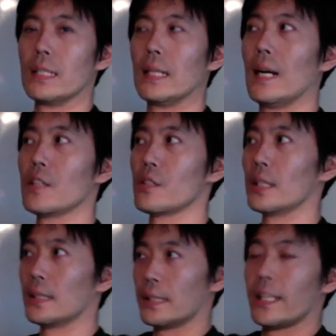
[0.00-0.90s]
uh,
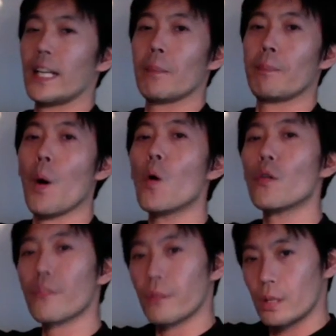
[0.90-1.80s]
keep
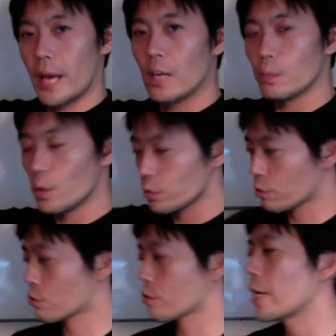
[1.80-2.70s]
both elbows
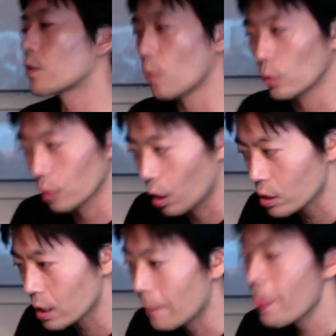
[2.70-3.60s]
straight or not?